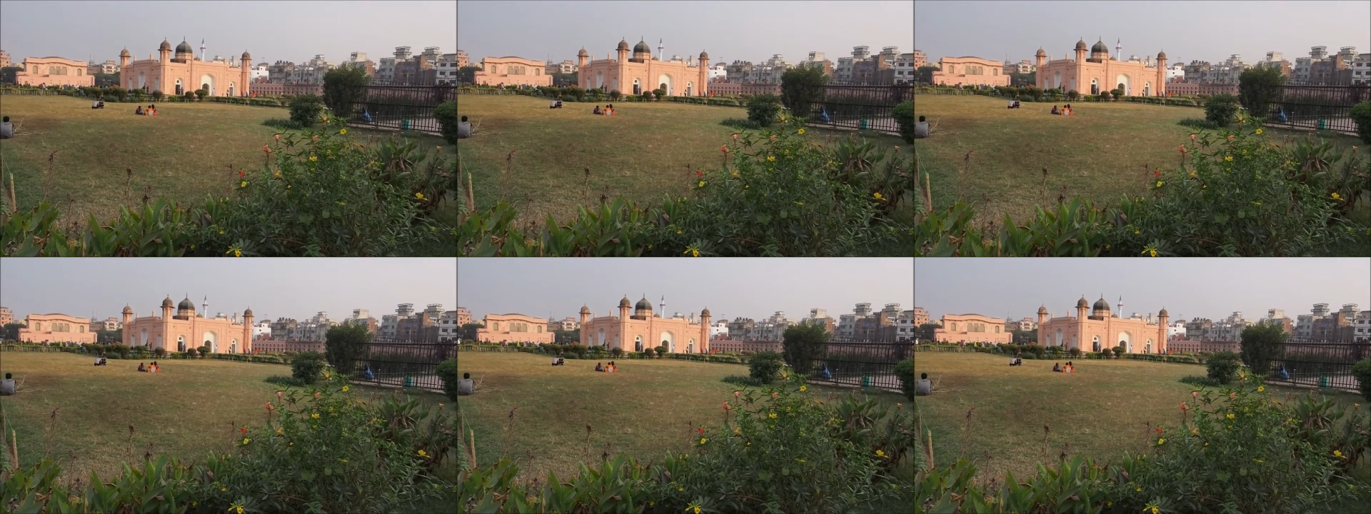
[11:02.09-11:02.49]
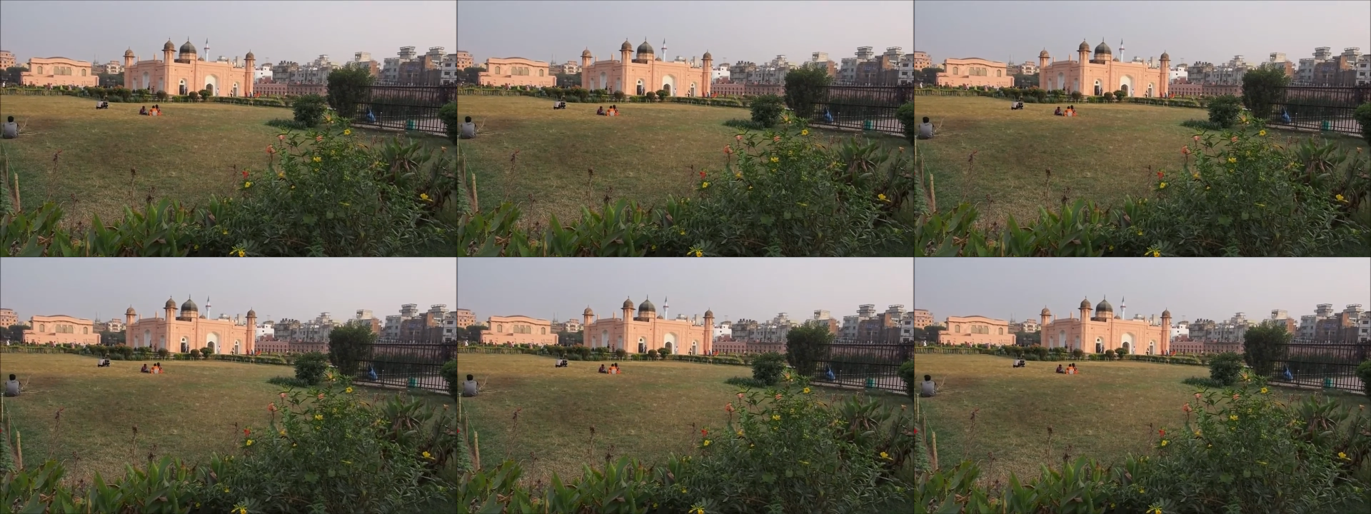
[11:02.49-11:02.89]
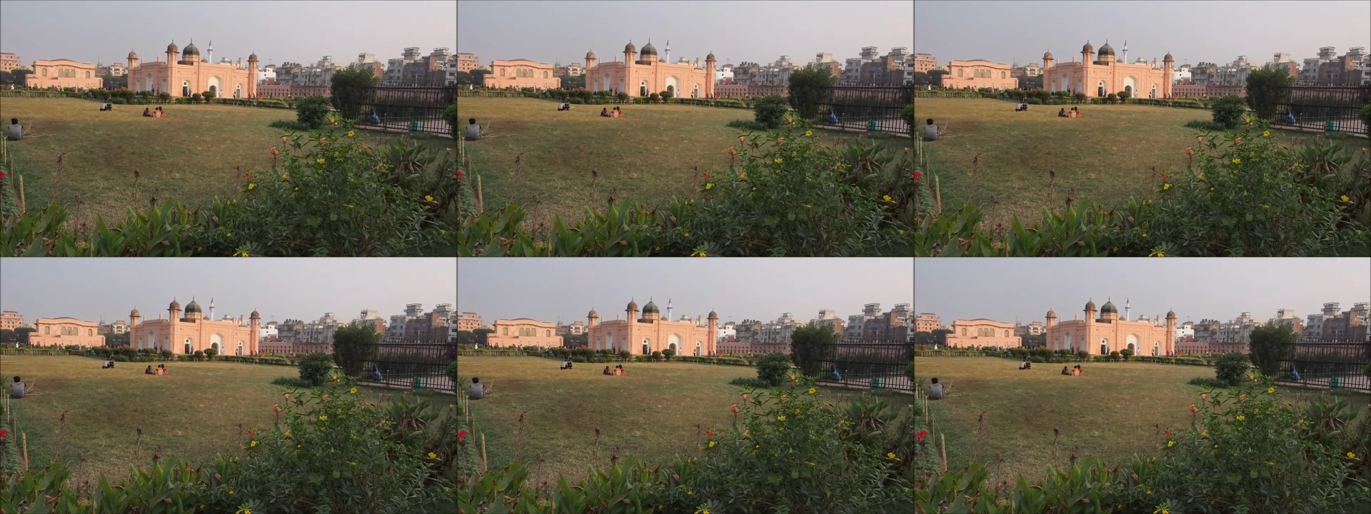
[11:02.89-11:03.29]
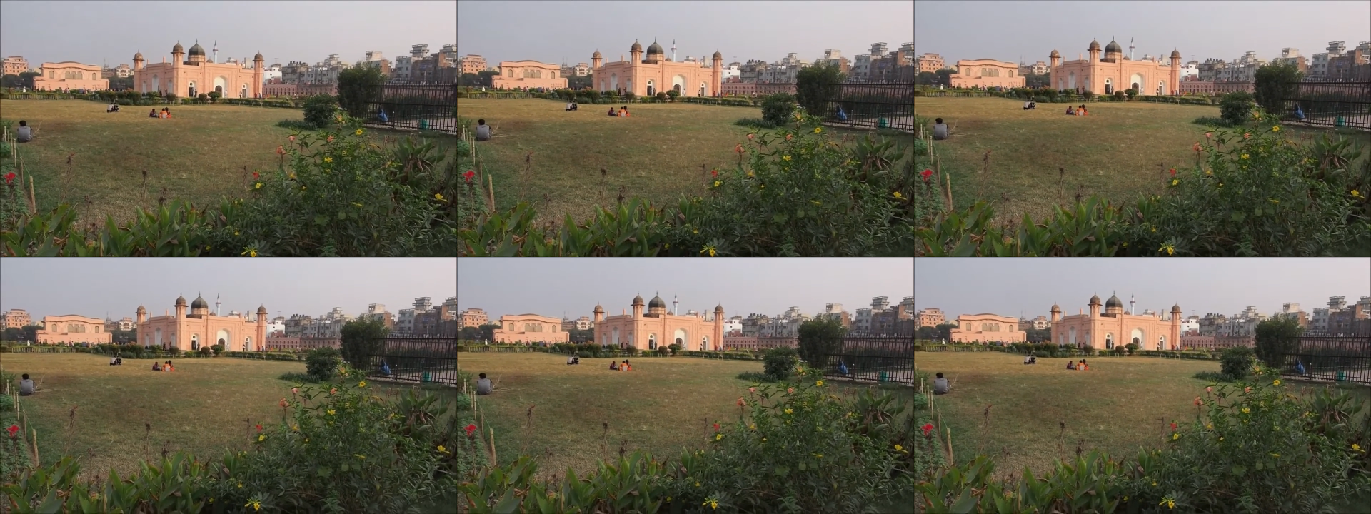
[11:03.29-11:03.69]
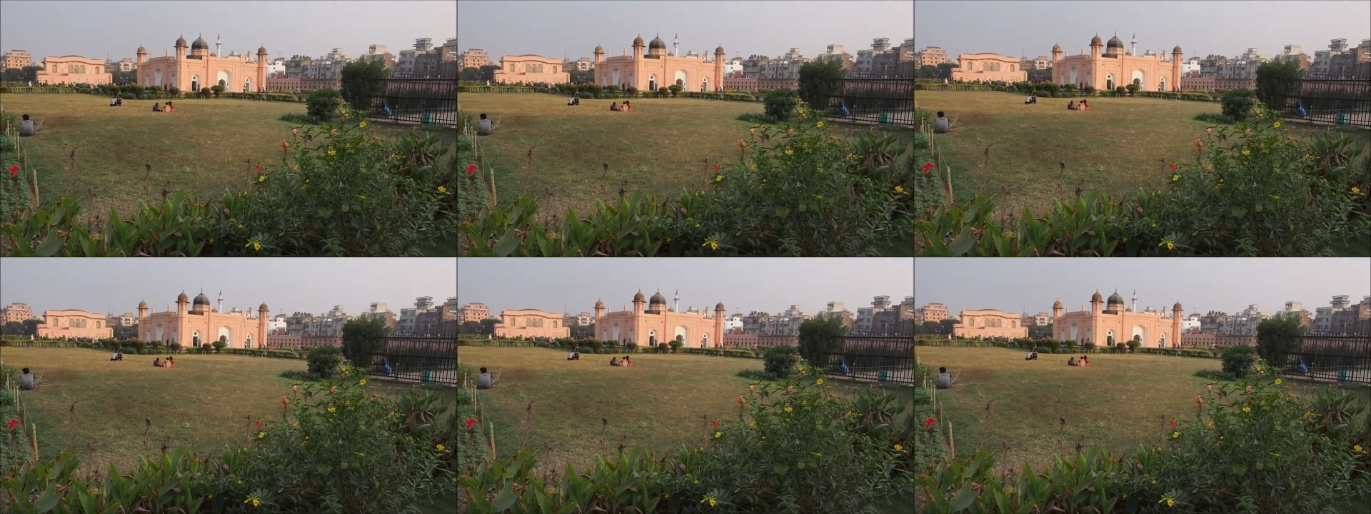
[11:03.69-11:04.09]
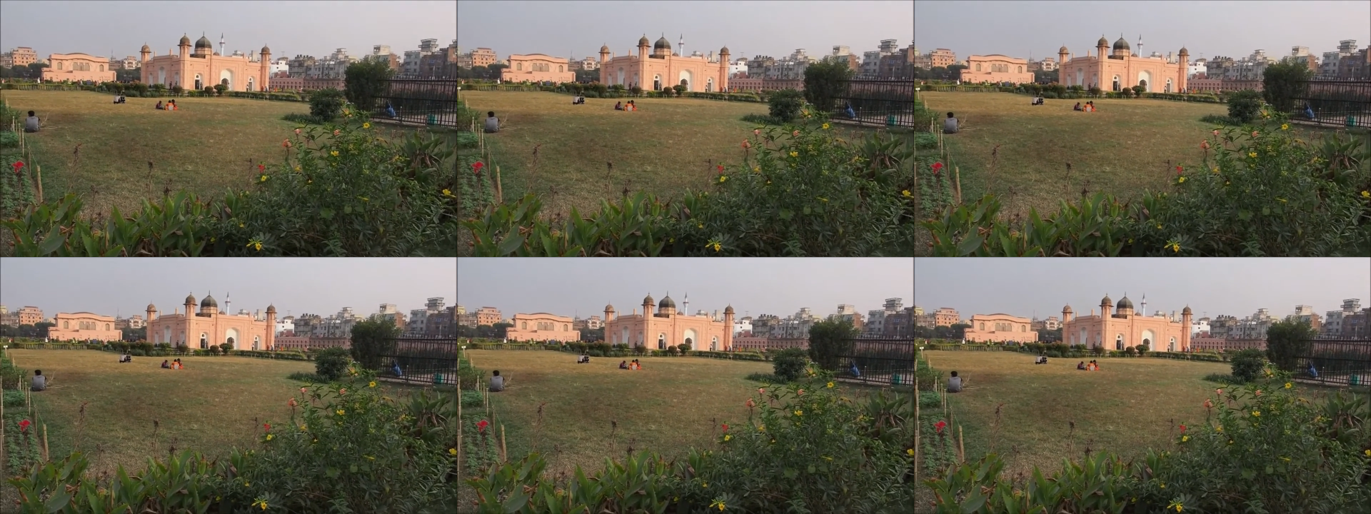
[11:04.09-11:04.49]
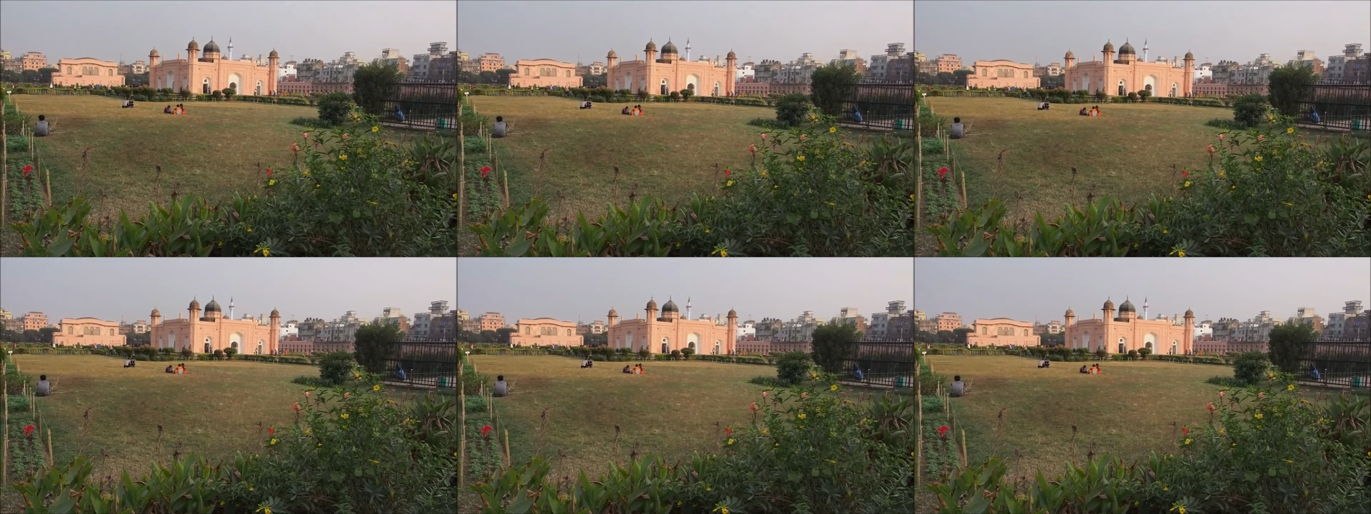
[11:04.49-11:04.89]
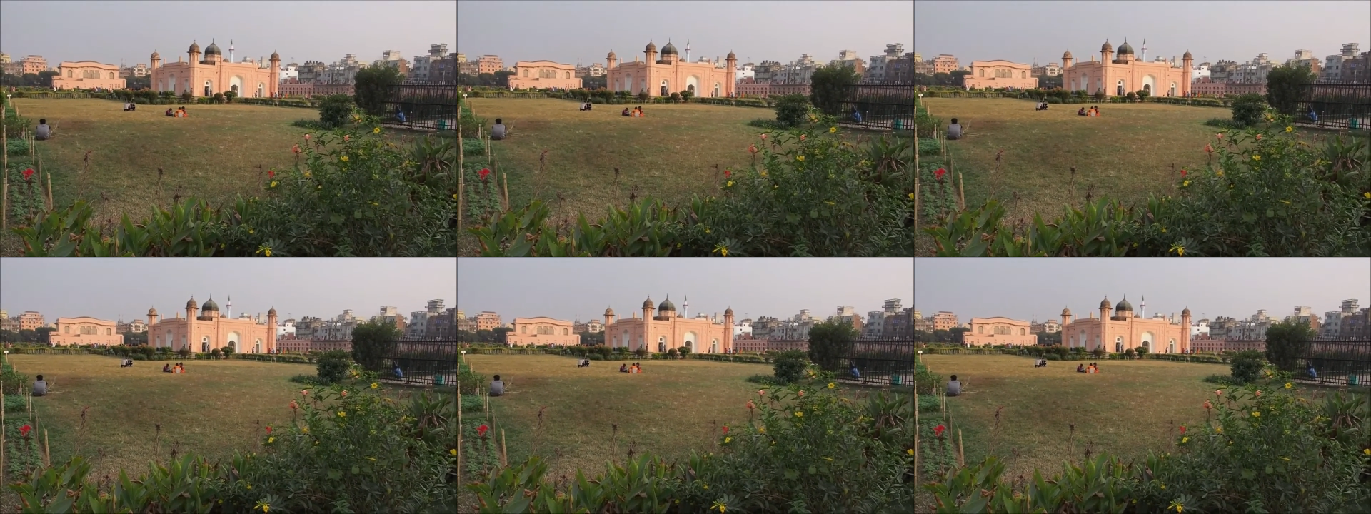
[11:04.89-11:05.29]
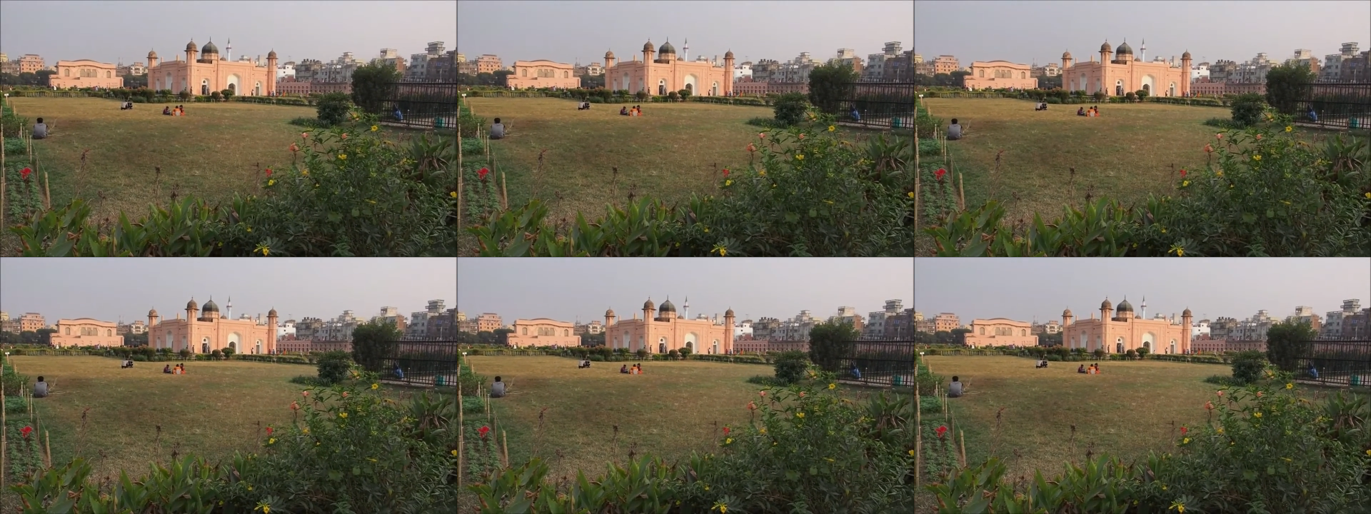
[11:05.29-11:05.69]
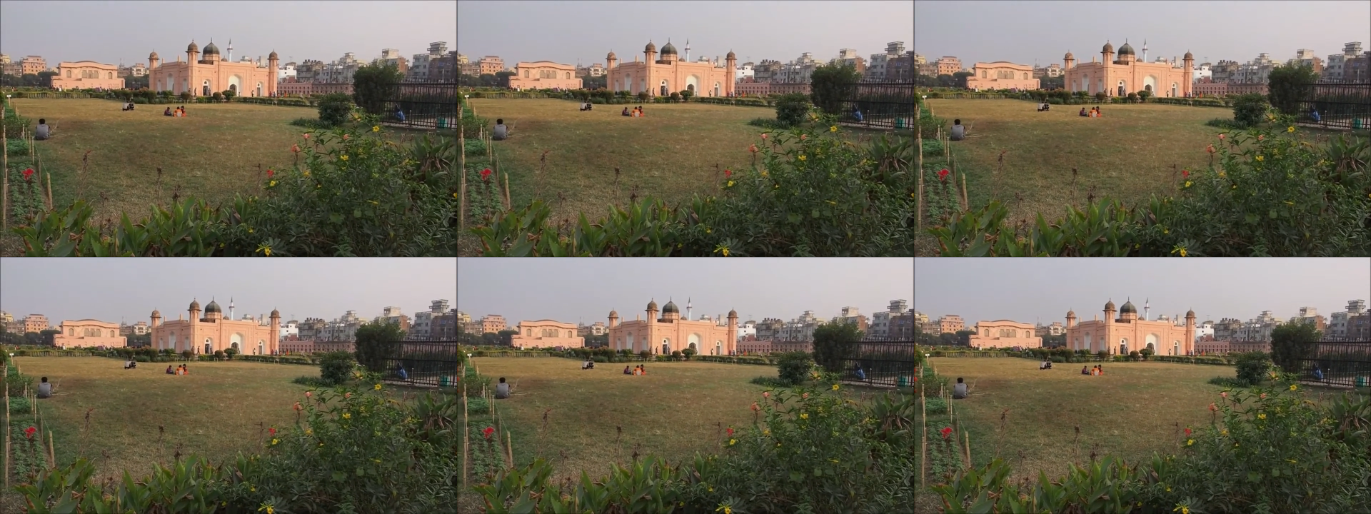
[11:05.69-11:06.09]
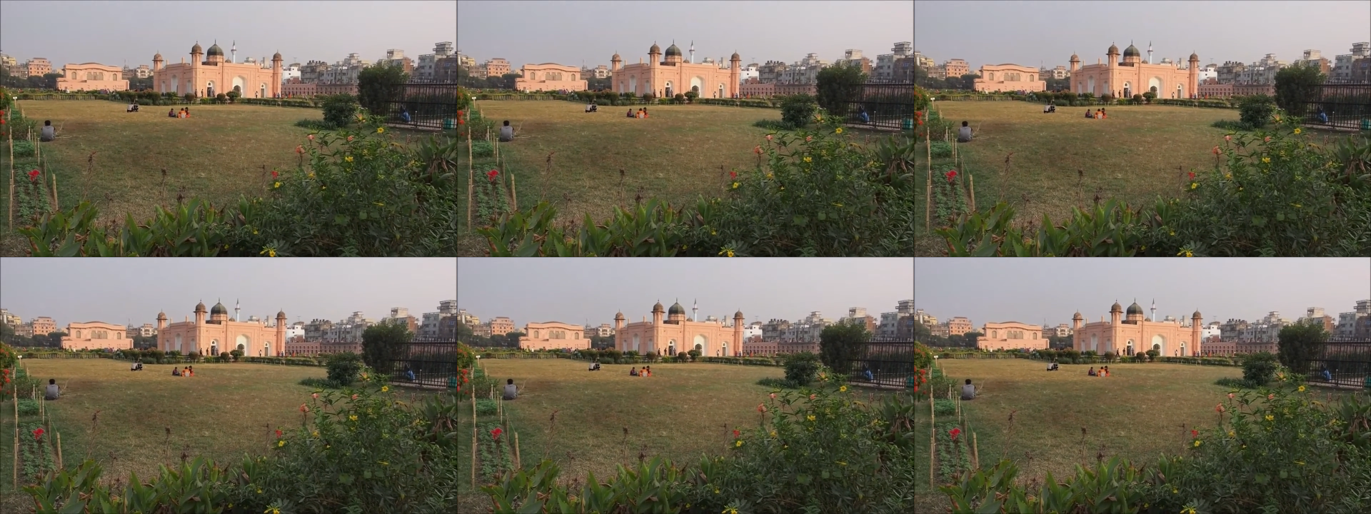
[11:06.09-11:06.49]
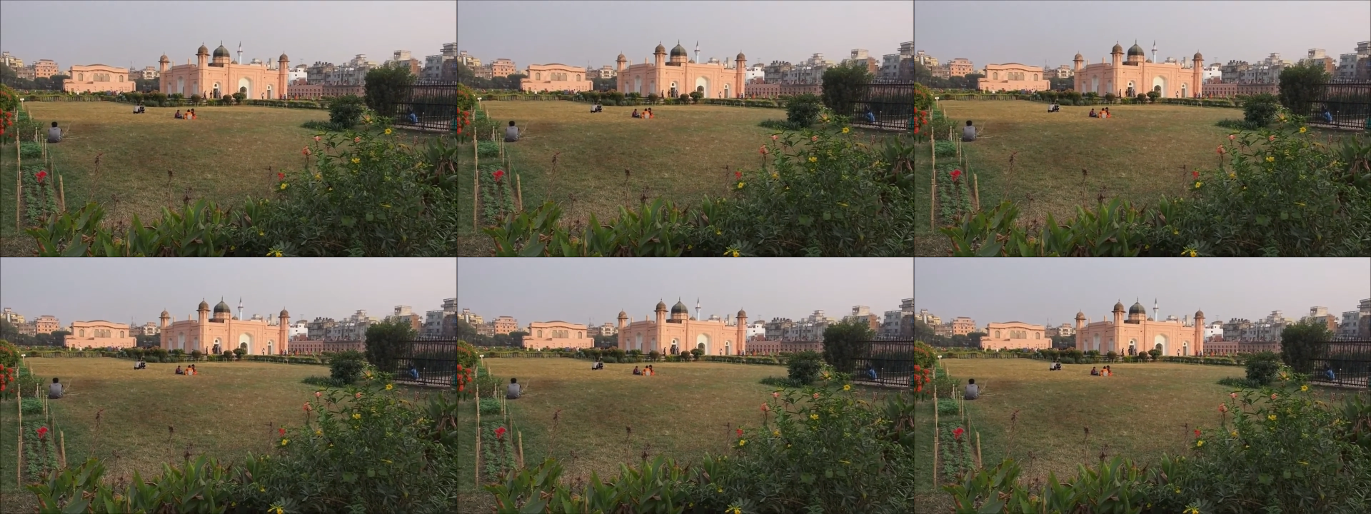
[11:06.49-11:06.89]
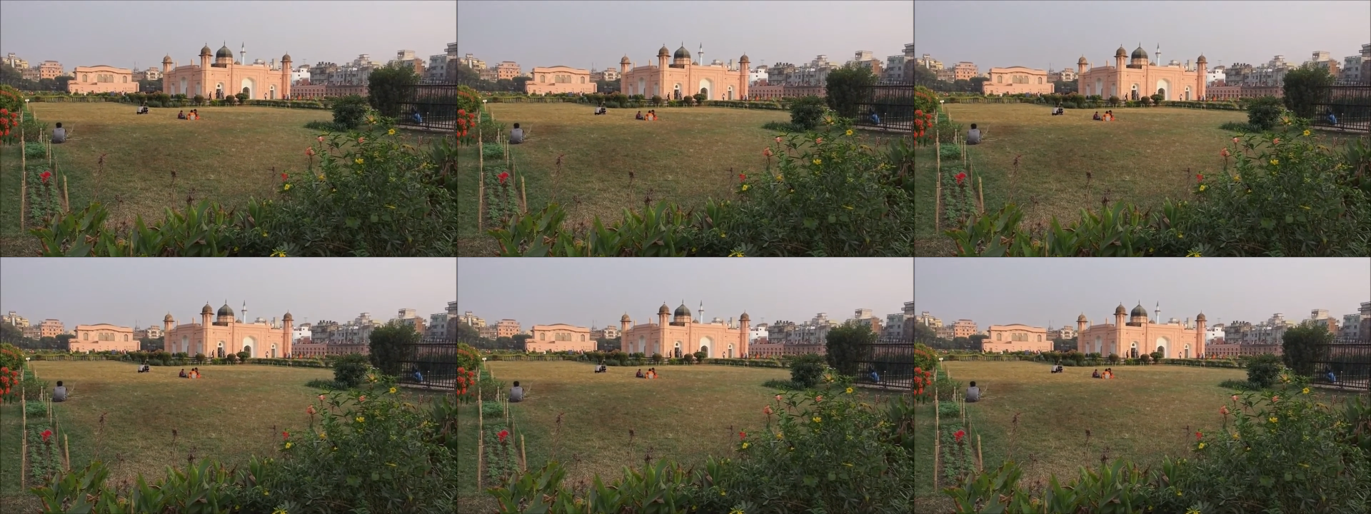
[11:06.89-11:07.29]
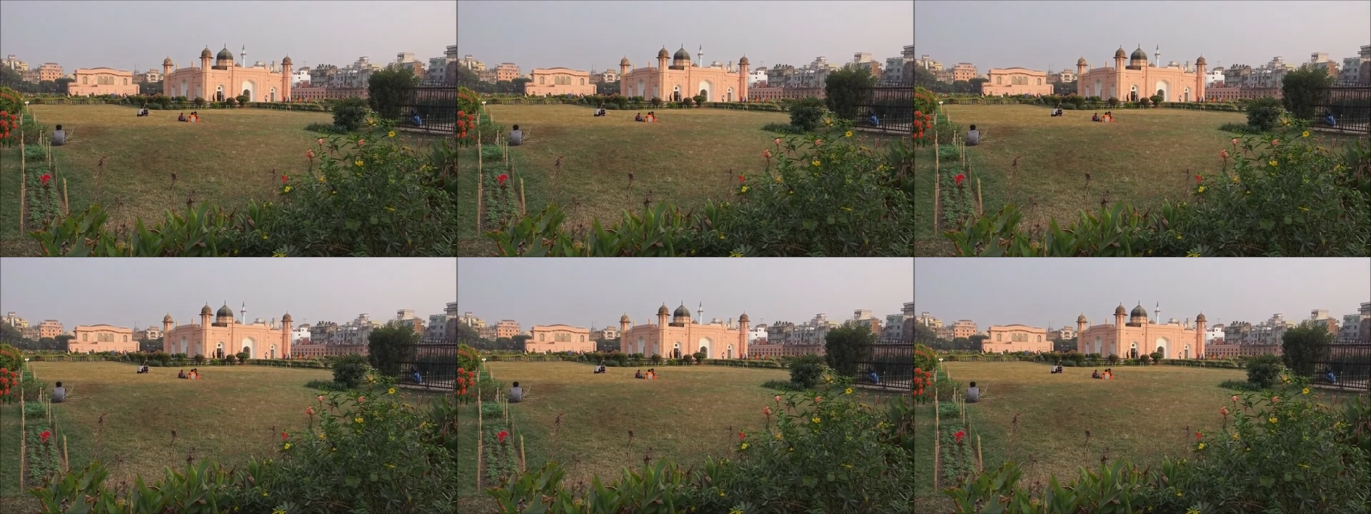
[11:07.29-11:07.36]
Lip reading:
[unreadable: no face in view]